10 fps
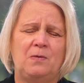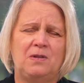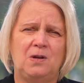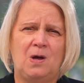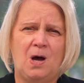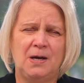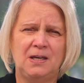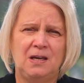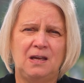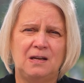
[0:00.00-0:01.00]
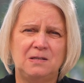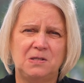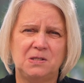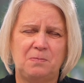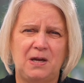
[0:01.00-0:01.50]
with longing and
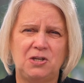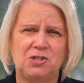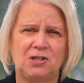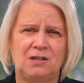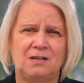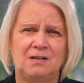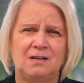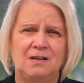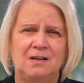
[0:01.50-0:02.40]
anticipation